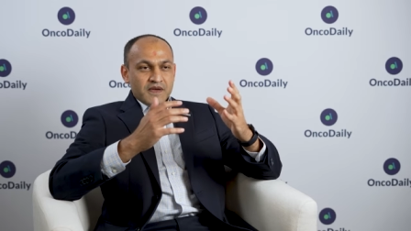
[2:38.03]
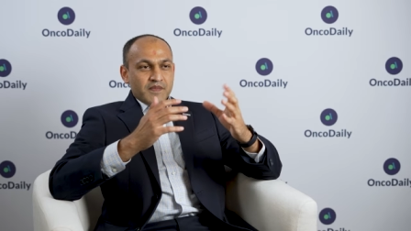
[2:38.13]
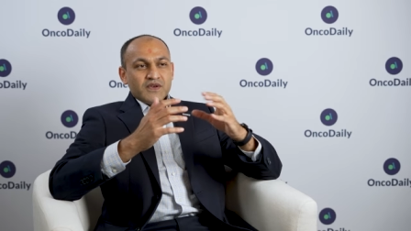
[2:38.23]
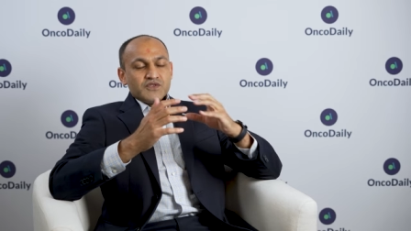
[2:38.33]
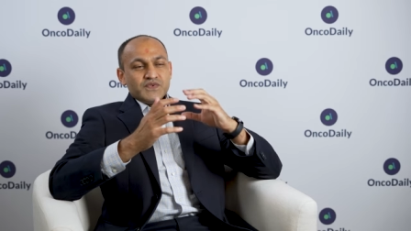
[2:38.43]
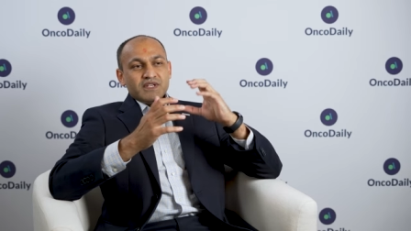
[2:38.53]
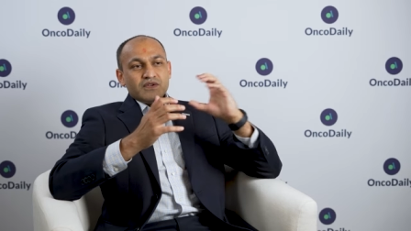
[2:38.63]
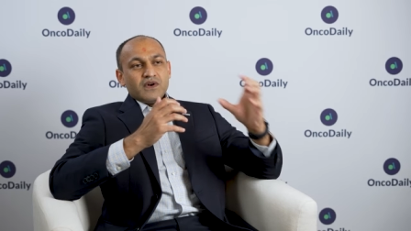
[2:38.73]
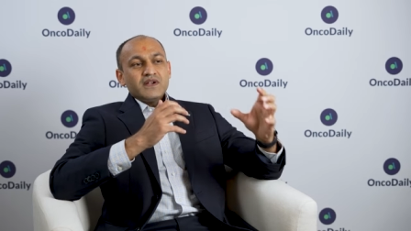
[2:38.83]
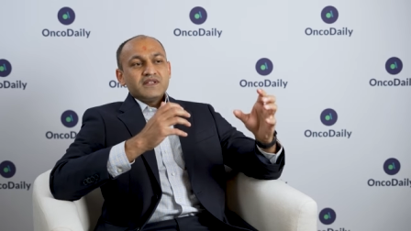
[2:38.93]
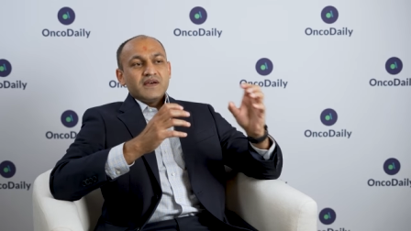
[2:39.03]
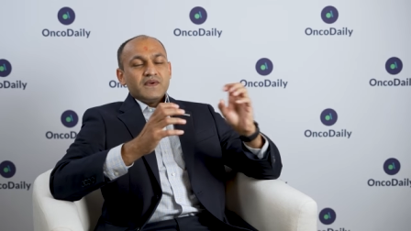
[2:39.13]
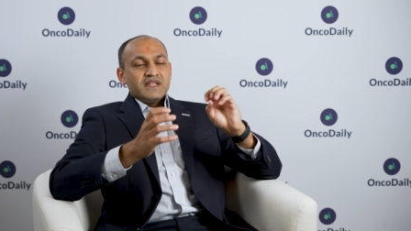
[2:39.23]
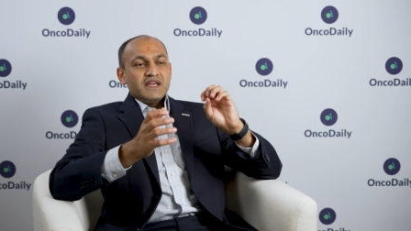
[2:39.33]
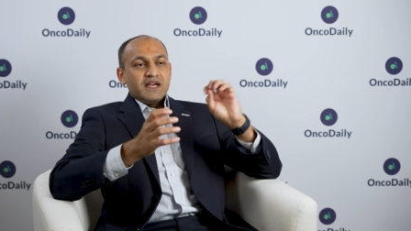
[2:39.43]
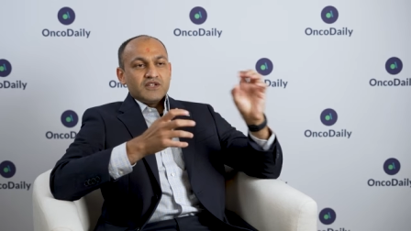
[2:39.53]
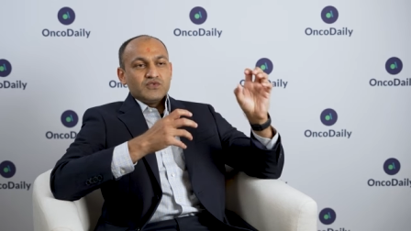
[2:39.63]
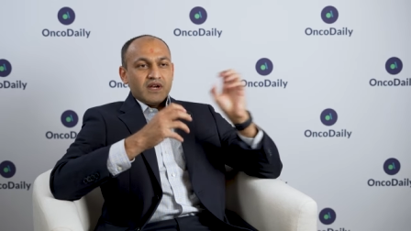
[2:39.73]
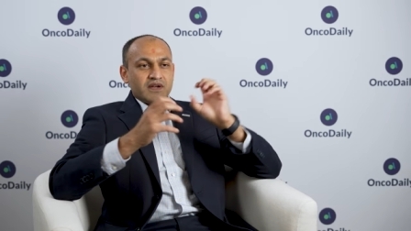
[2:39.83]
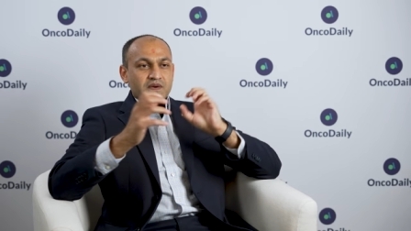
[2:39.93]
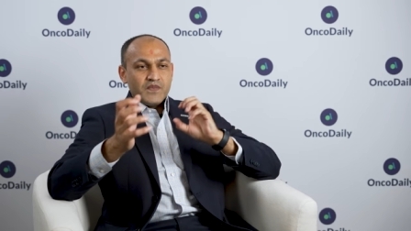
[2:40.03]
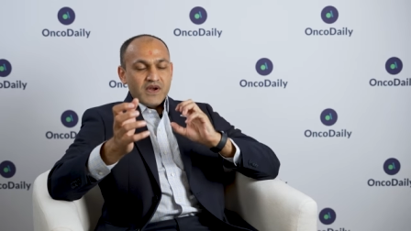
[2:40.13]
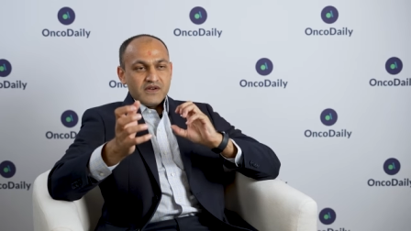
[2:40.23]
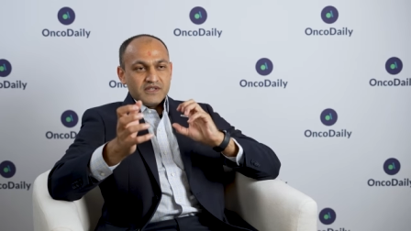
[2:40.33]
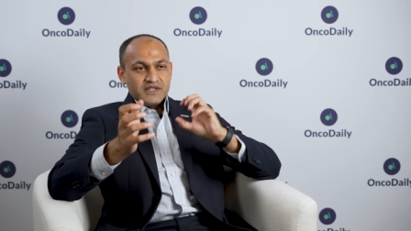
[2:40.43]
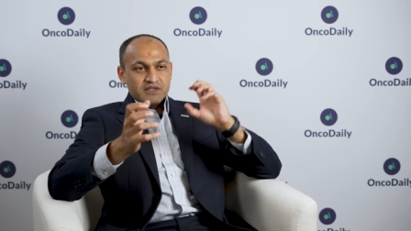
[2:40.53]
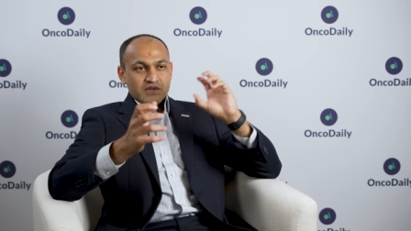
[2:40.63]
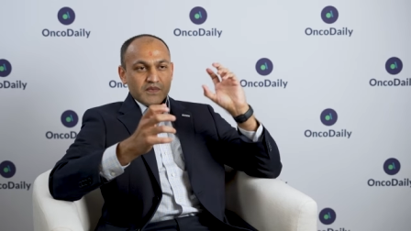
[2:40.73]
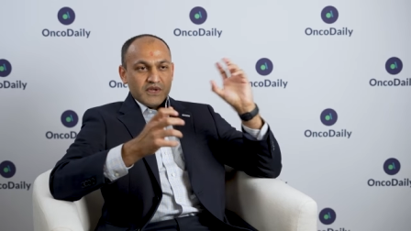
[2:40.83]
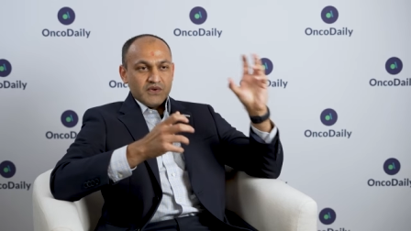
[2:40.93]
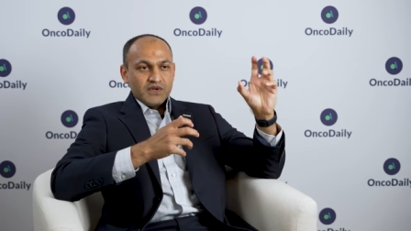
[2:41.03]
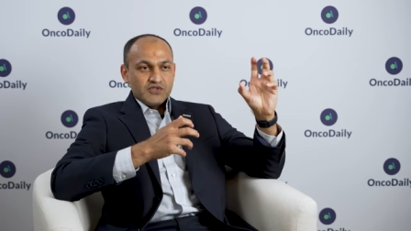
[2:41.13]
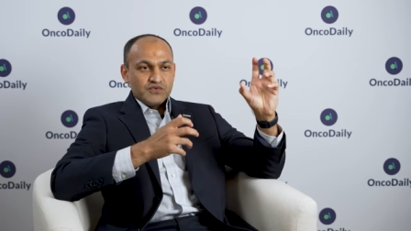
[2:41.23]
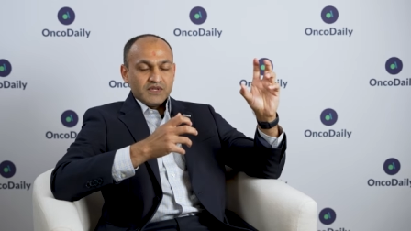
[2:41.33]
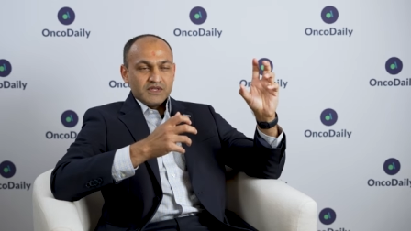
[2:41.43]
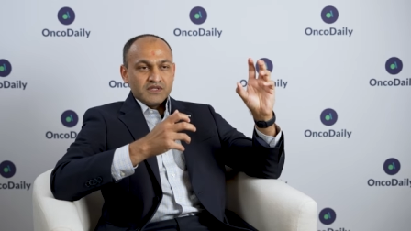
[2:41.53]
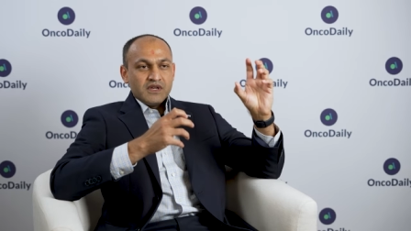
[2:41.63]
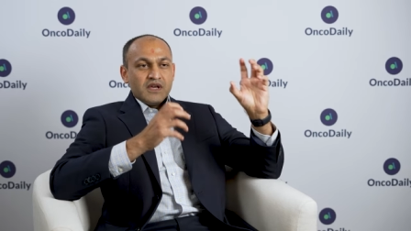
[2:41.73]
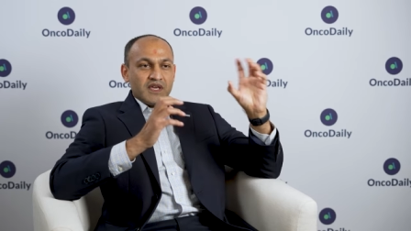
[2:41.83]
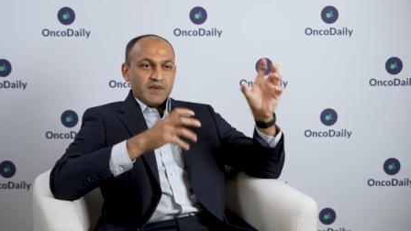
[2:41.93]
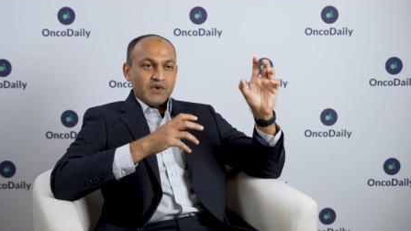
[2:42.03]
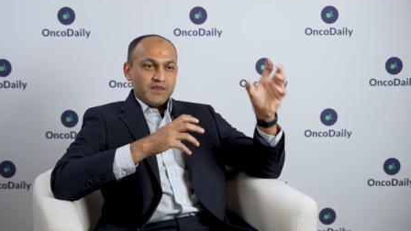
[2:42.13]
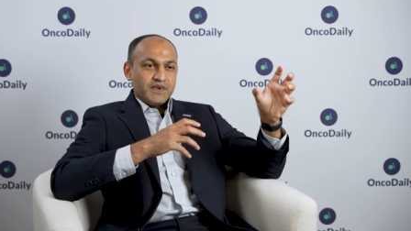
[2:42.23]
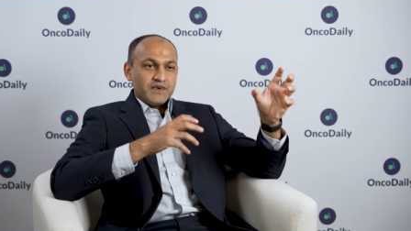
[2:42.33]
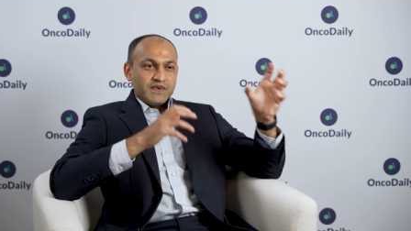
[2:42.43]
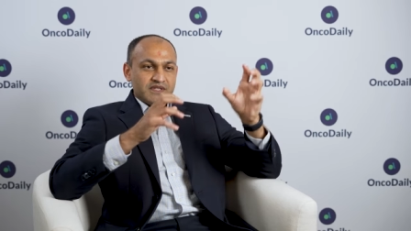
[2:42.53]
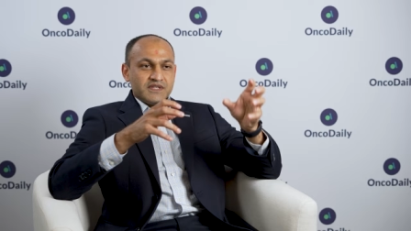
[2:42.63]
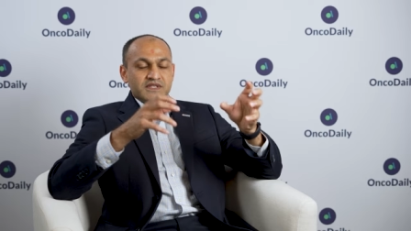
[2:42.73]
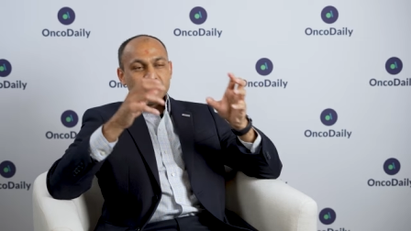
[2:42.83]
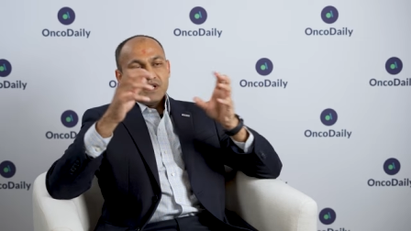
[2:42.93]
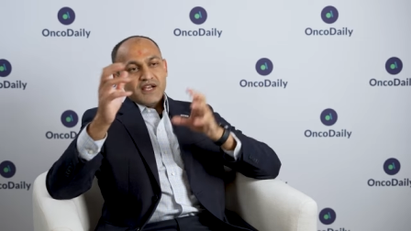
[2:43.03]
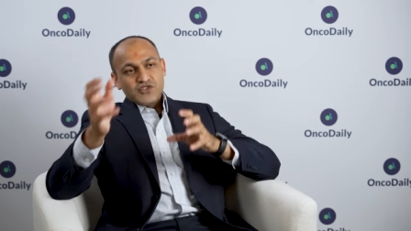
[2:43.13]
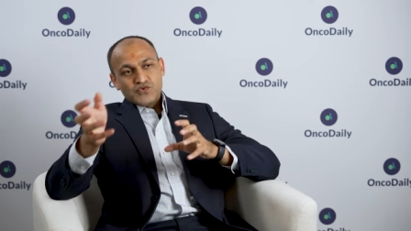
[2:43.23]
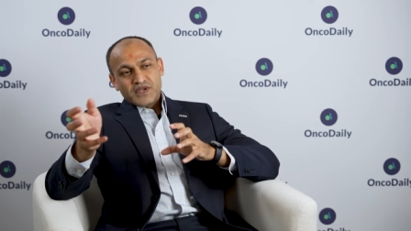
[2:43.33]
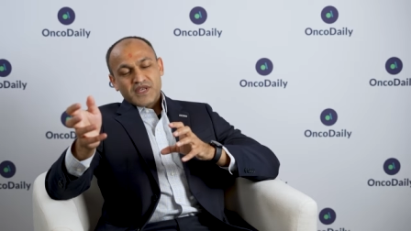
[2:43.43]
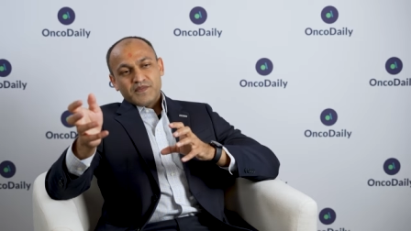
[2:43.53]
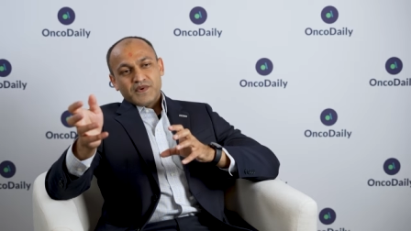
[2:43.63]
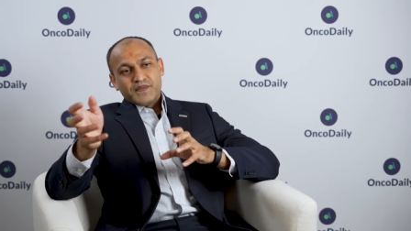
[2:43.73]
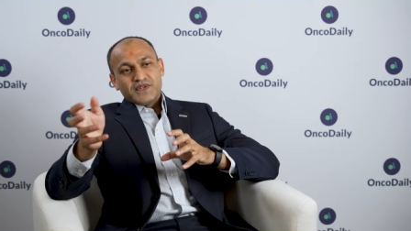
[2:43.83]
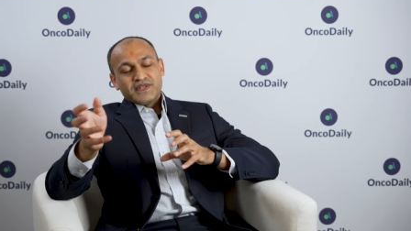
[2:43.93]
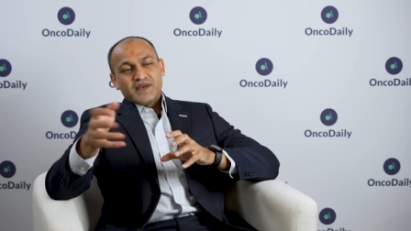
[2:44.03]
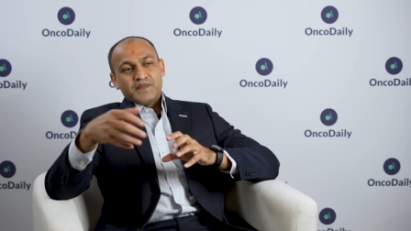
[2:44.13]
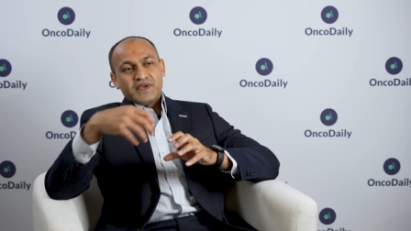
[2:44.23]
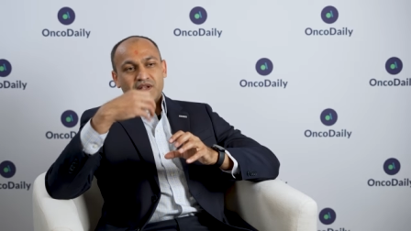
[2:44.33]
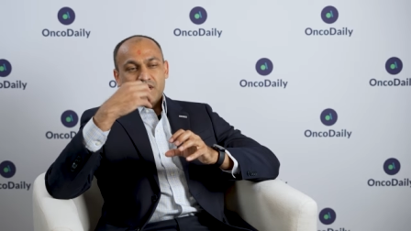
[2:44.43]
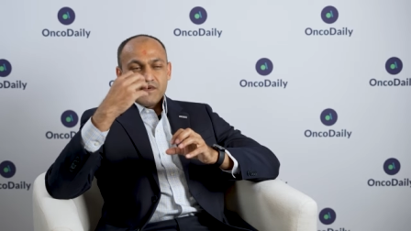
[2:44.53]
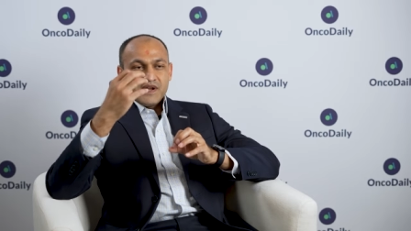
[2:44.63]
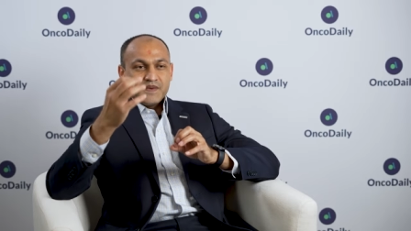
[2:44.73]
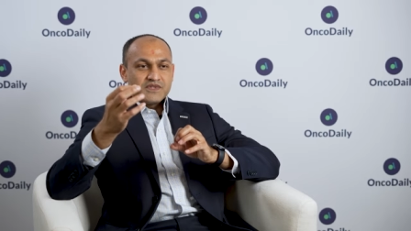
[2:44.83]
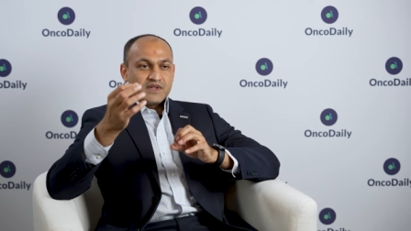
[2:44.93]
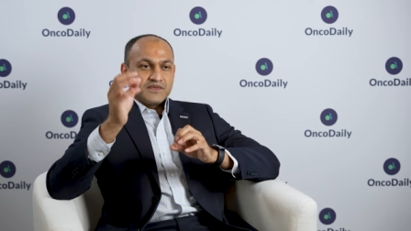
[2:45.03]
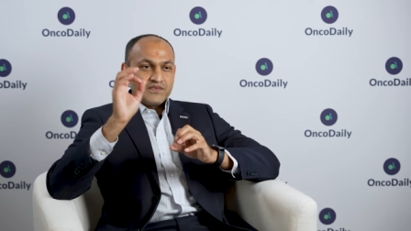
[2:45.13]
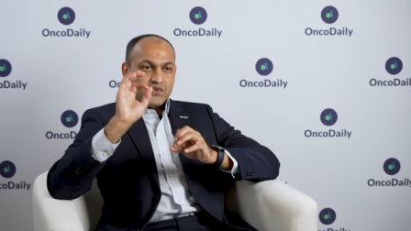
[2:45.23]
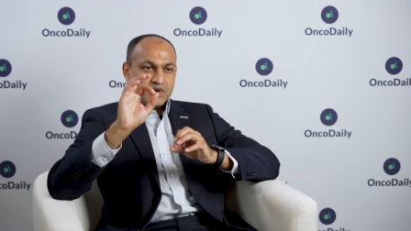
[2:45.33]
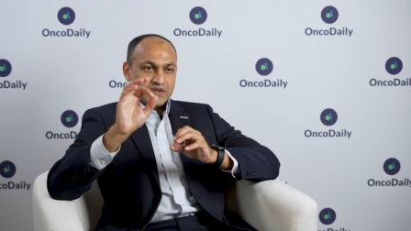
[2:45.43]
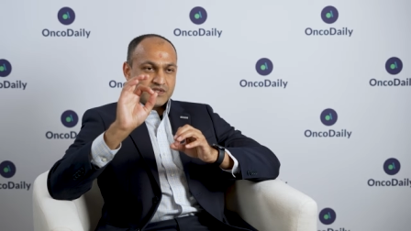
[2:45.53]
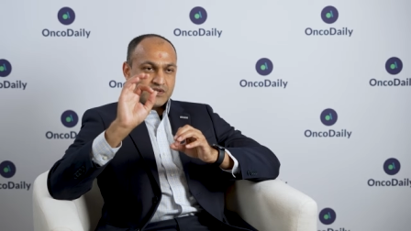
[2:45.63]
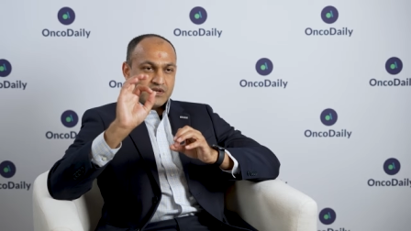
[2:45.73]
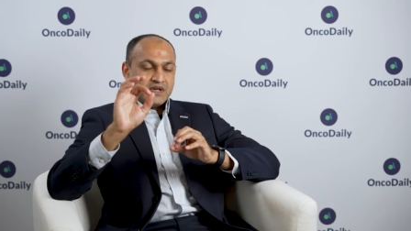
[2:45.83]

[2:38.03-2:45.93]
because we do not have any head-to-head comparisons of neoadjuvant chemoimmuno versus adjuvant chemoimmunotherapy and our abstract focus